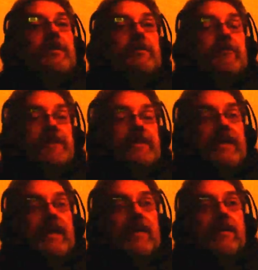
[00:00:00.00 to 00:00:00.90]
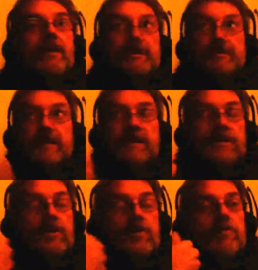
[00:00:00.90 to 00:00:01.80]
You imagine that, taking
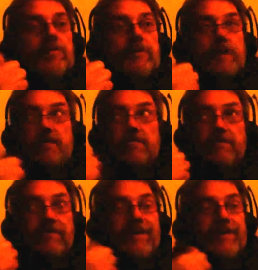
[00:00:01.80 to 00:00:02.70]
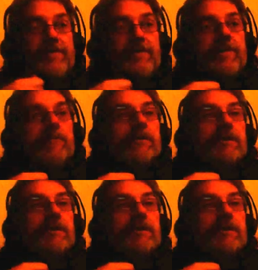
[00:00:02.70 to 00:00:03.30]
the whole sort of like village with you